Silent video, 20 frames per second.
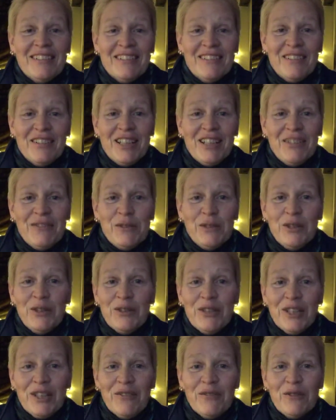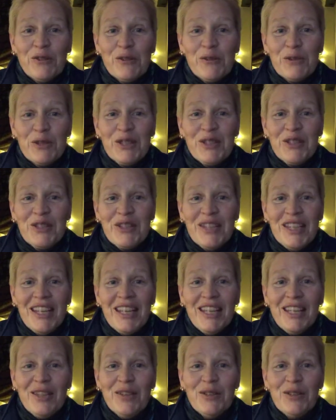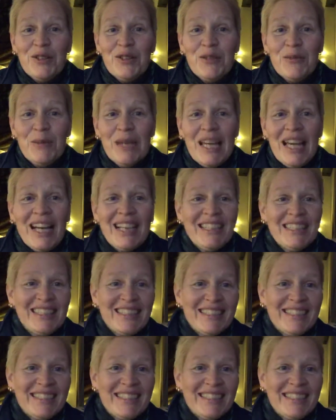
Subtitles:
We're looking forward to seeing you too, Mia.